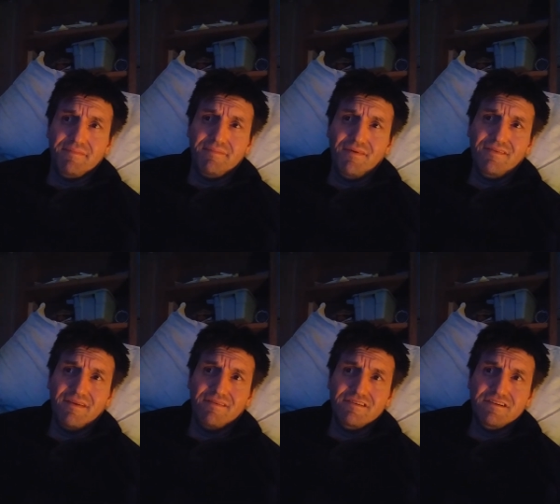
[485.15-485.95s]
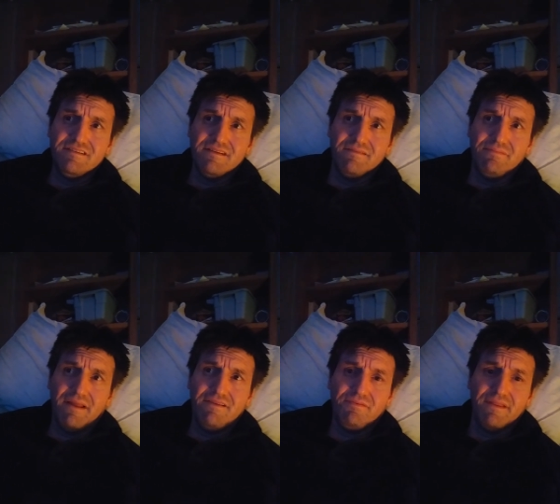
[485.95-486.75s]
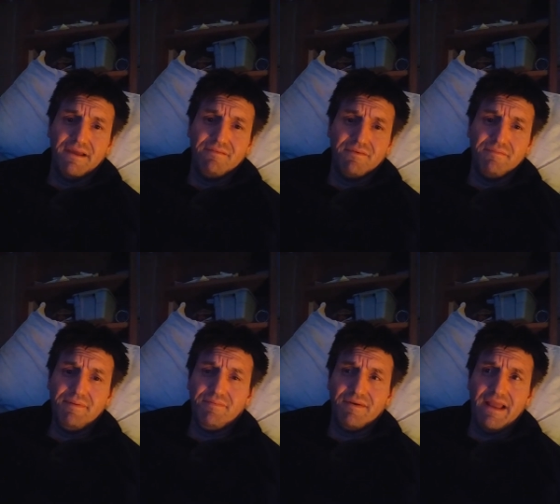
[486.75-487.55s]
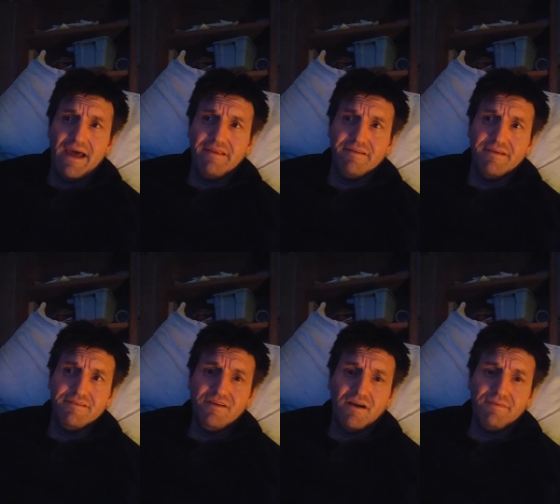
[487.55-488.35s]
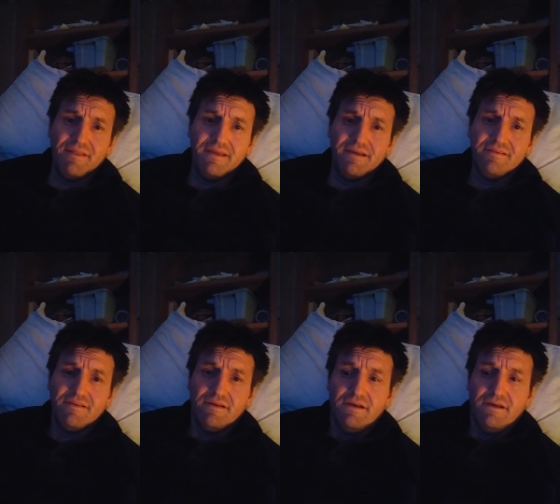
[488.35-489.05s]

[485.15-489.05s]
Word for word: but mostly it was just a place where they where people would gather and they would talk about things.